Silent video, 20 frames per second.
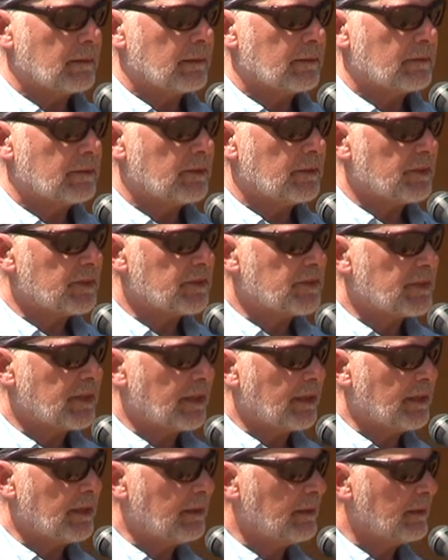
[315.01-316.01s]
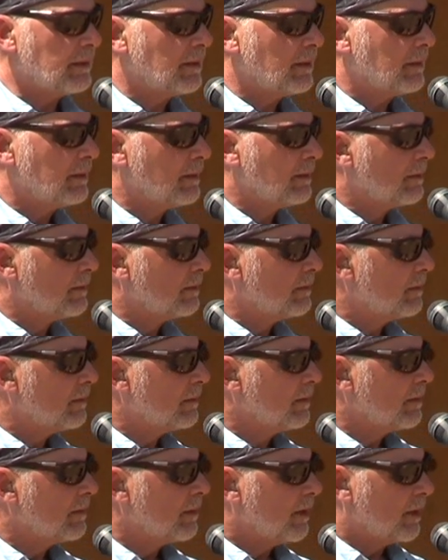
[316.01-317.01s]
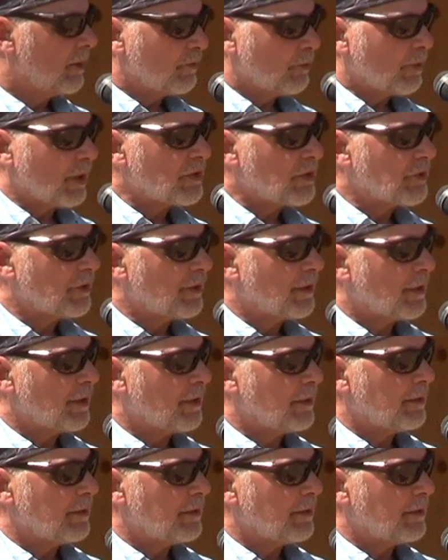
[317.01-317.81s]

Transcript: And to this day, in Russia